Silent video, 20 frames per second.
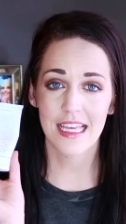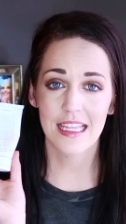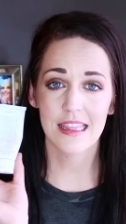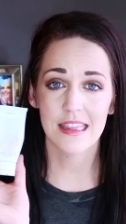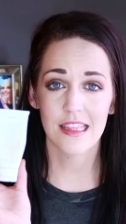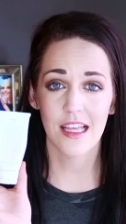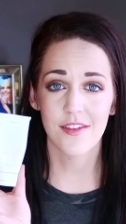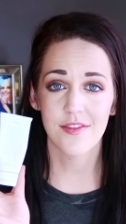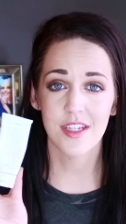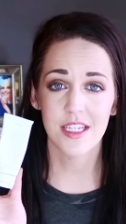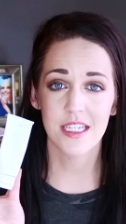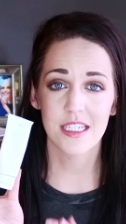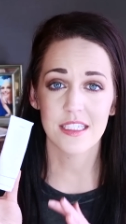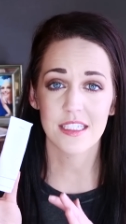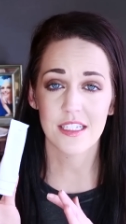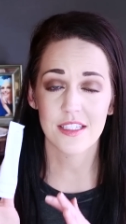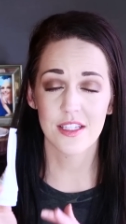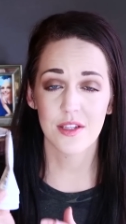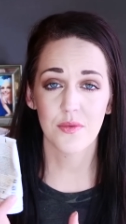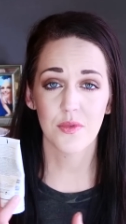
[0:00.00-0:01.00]
I love it. It
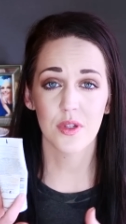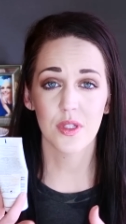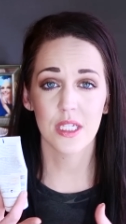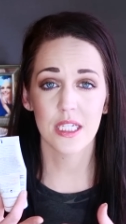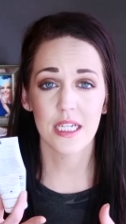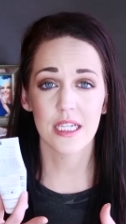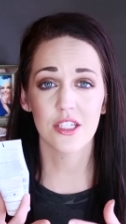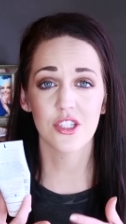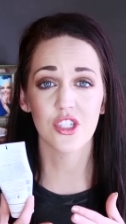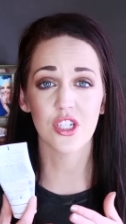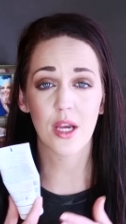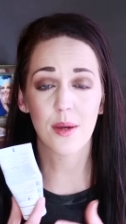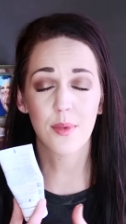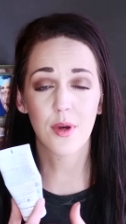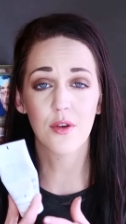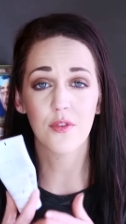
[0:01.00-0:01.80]
does a really nice job